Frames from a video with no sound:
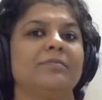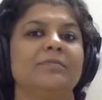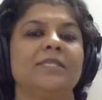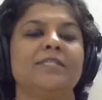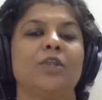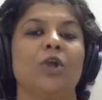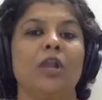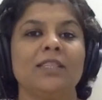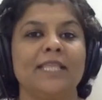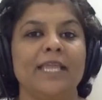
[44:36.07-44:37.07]
These are
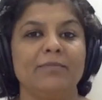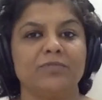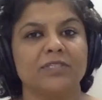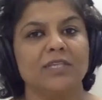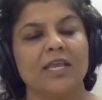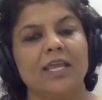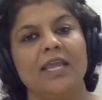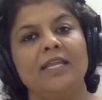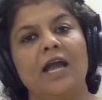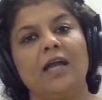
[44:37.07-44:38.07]
all themes
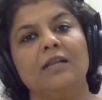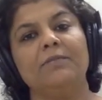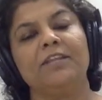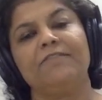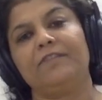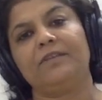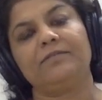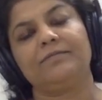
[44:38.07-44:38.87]
in Huckleberry Finn.